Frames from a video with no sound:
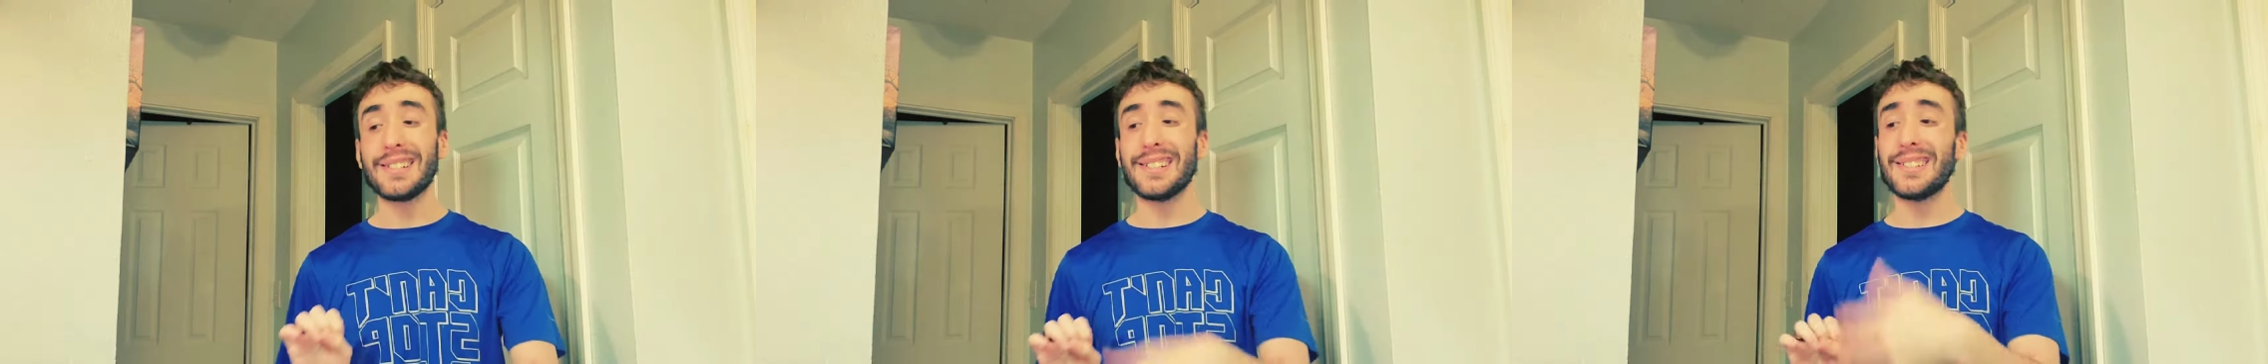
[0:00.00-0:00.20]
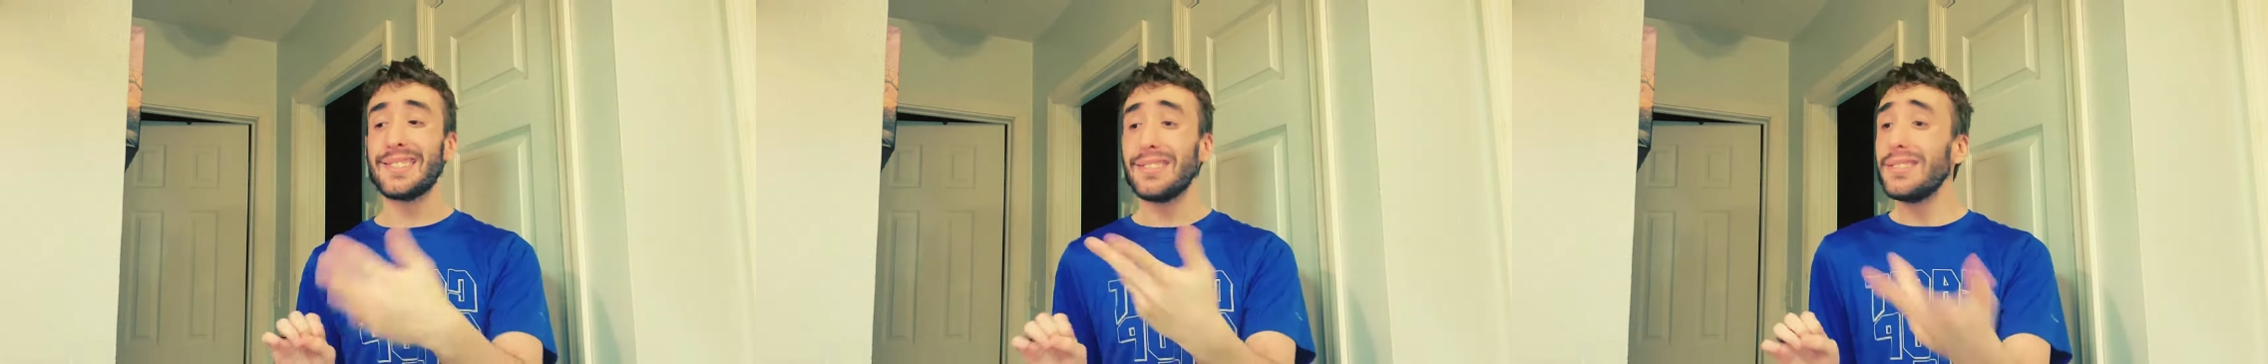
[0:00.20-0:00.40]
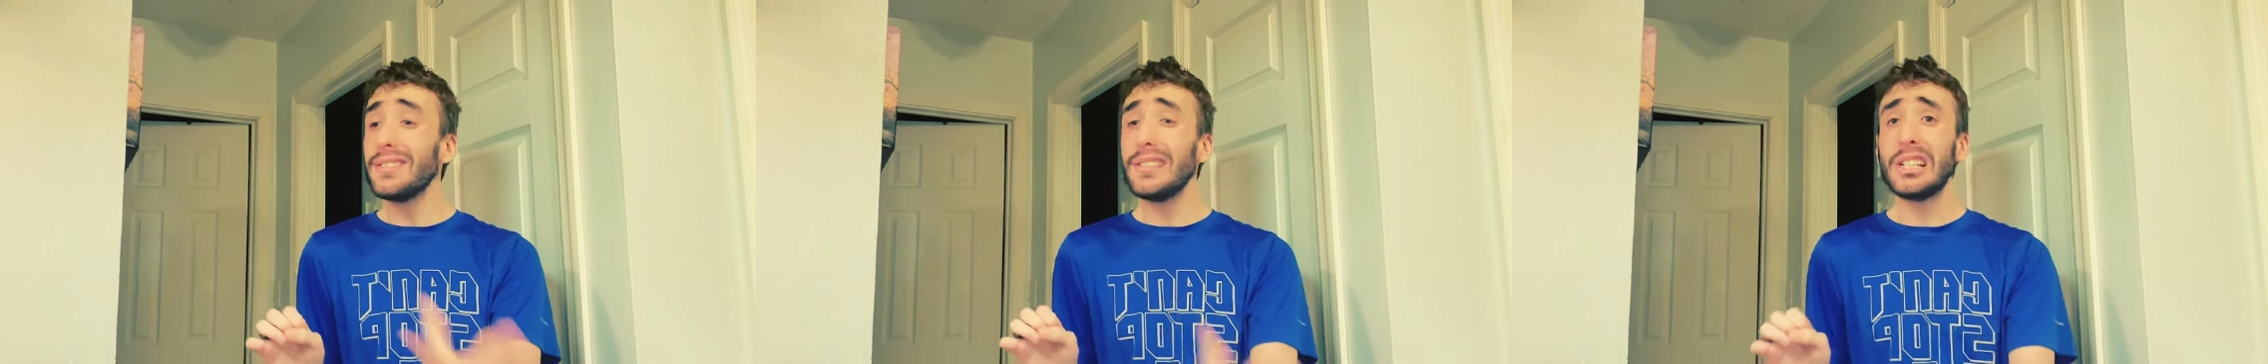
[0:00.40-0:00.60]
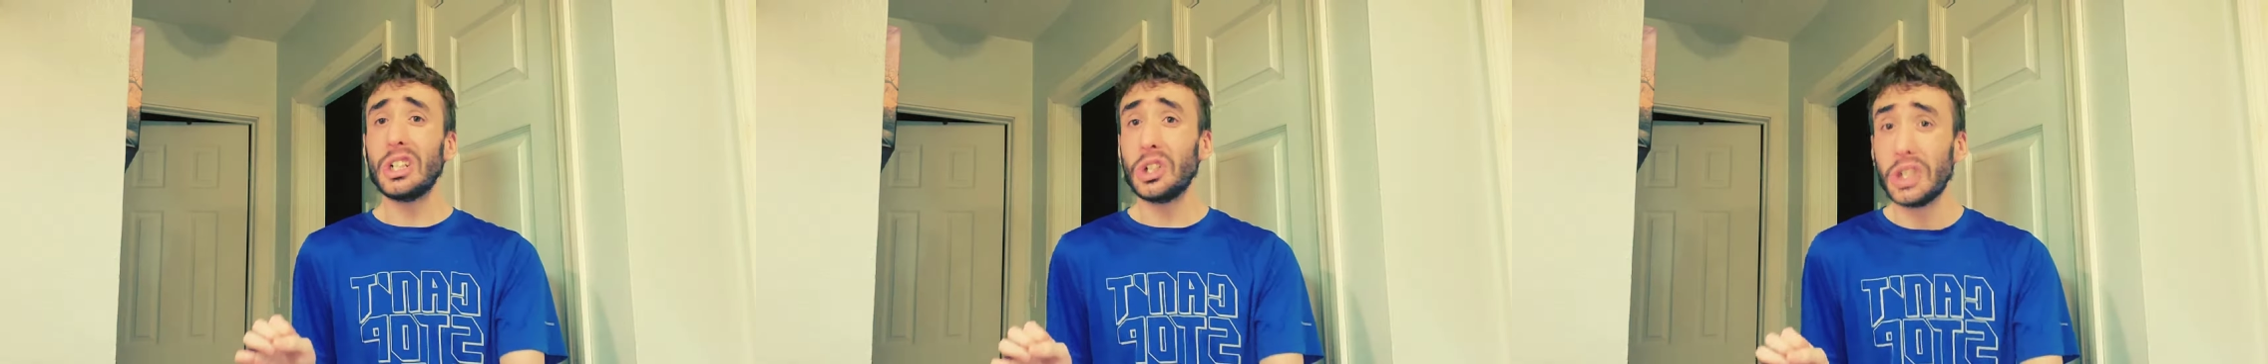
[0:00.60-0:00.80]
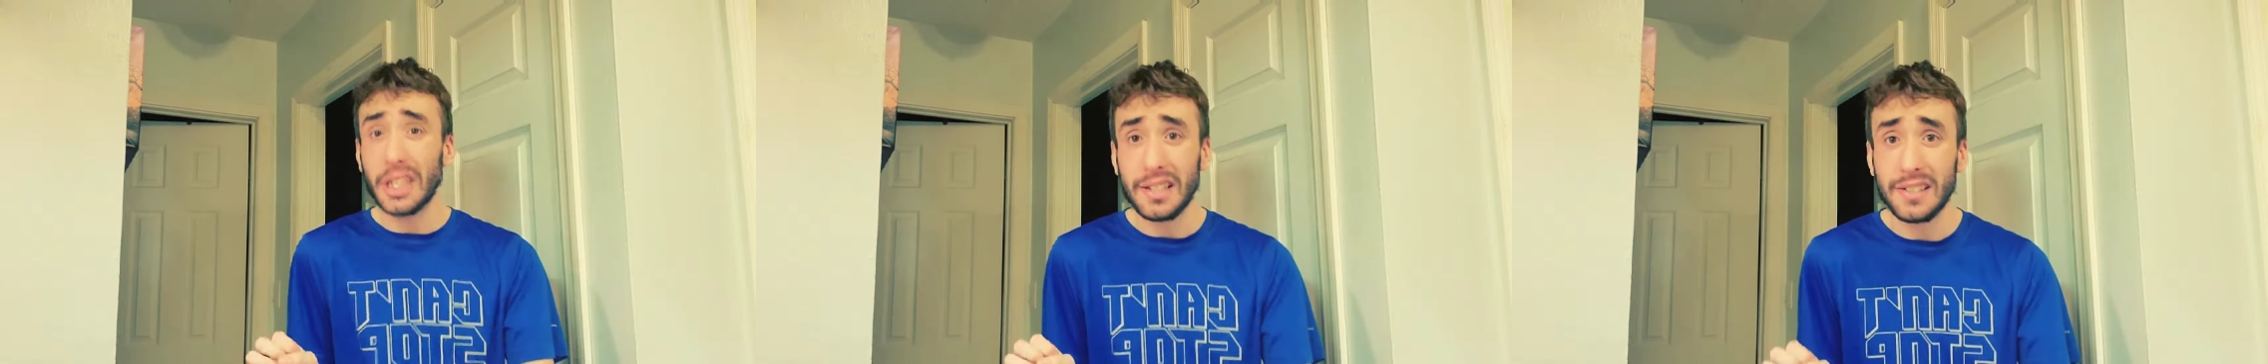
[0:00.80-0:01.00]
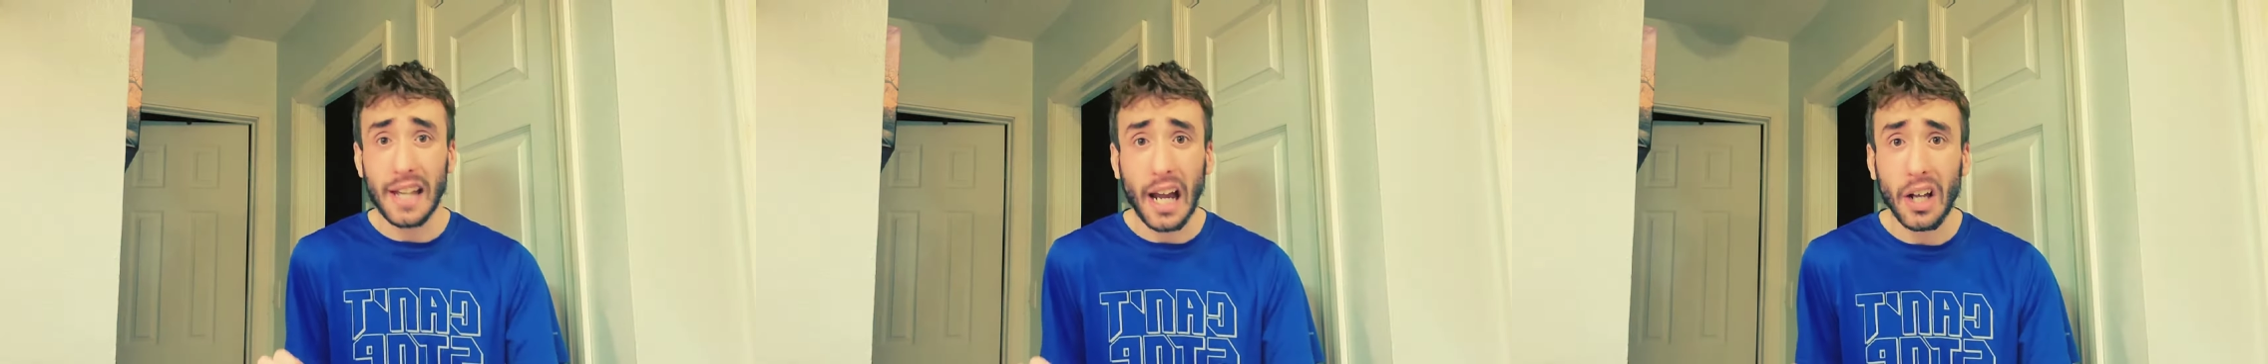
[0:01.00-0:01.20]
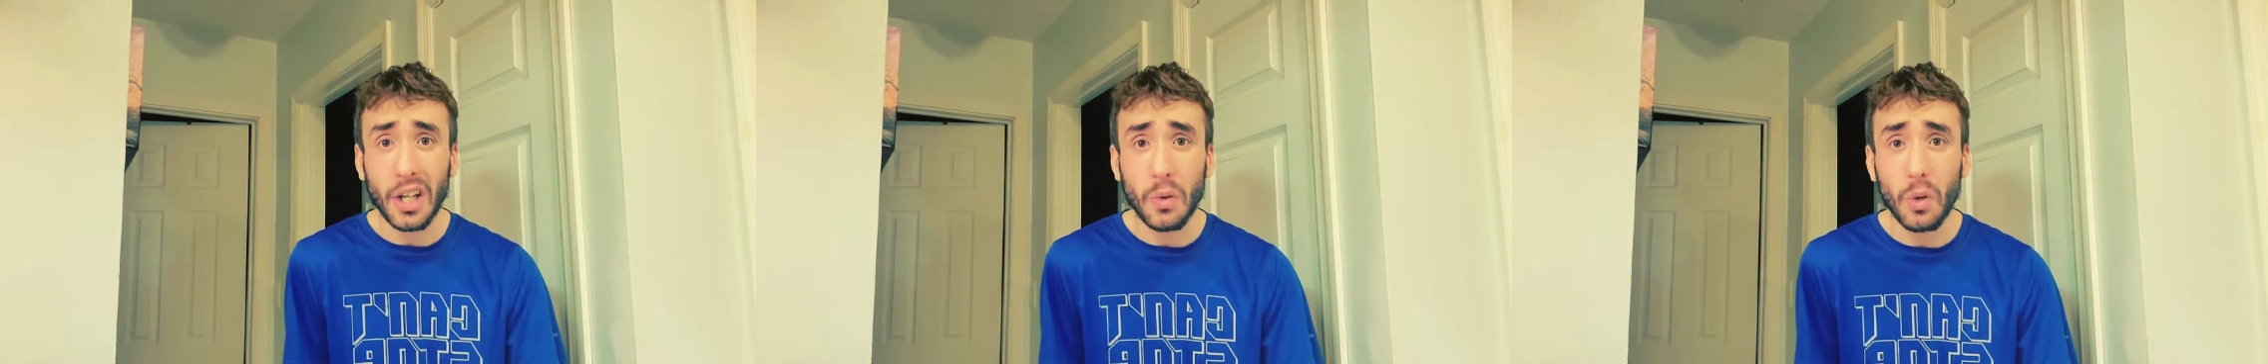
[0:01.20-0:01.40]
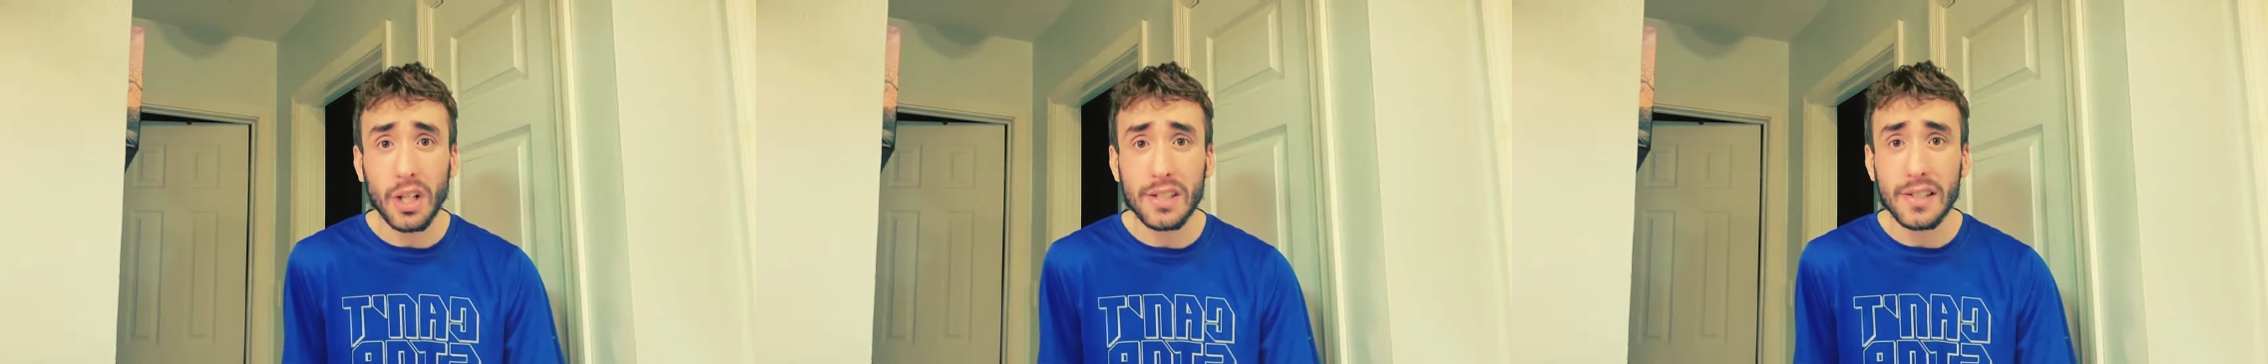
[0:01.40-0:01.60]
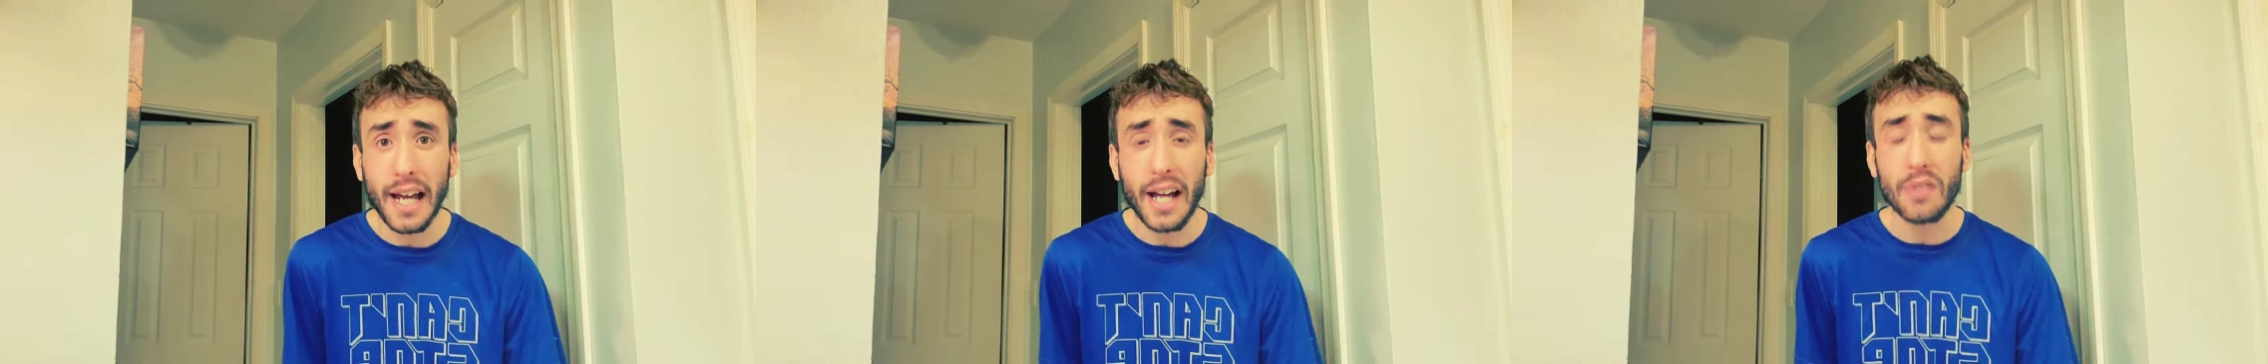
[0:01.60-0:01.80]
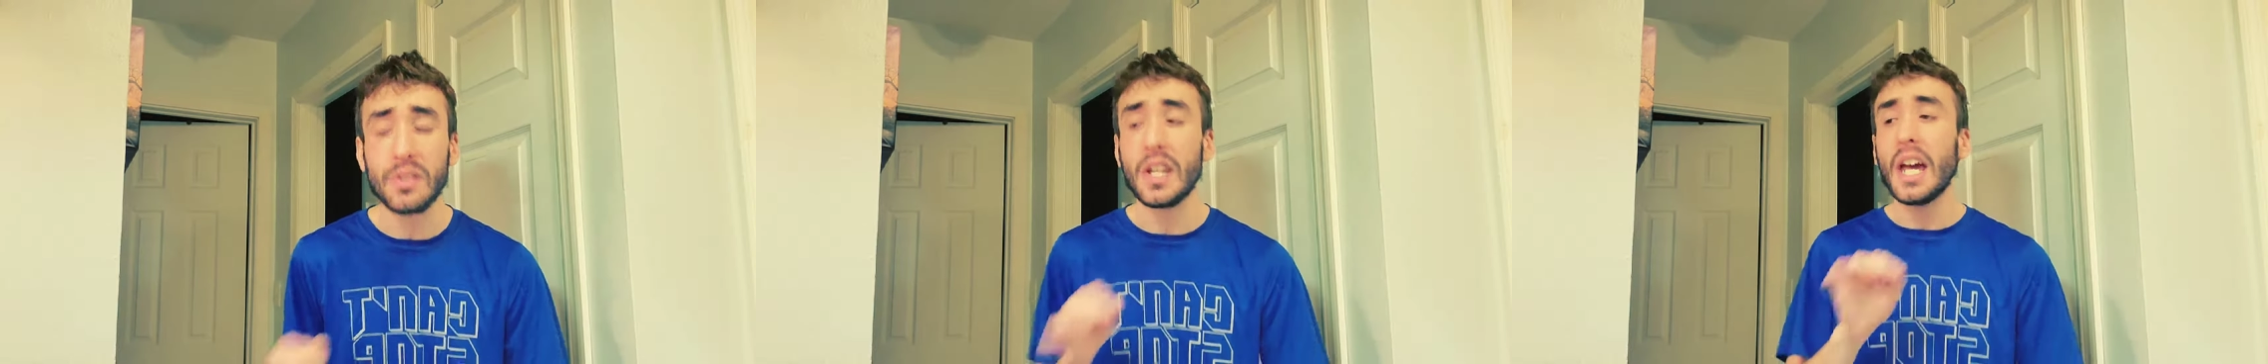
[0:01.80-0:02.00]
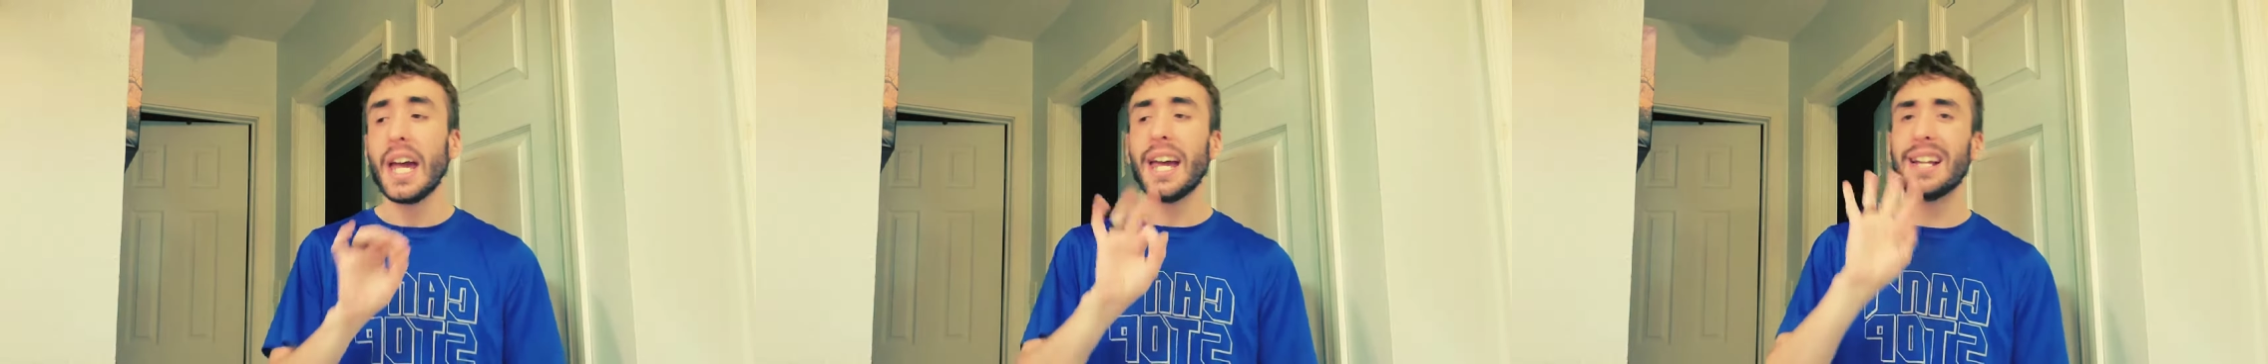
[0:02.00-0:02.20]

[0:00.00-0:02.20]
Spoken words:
and it's literally exactly what it sounds.